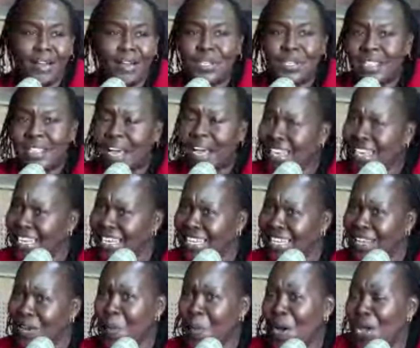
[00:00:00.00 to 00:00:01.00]
Thirdly,
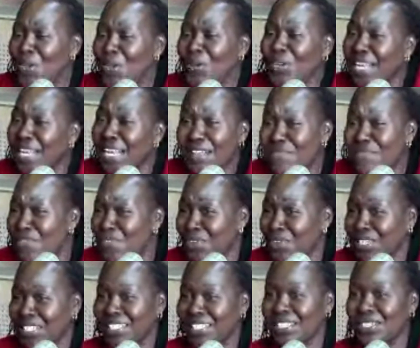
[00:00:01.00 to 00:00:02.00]
why not
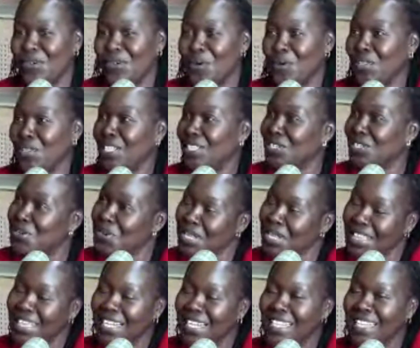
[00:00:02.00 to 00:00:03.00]
leverage on the strength
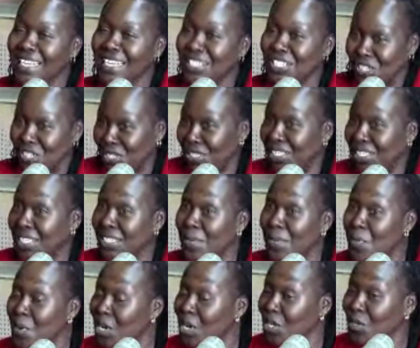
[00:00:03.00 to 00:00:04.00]
that the Gen Zs are bringing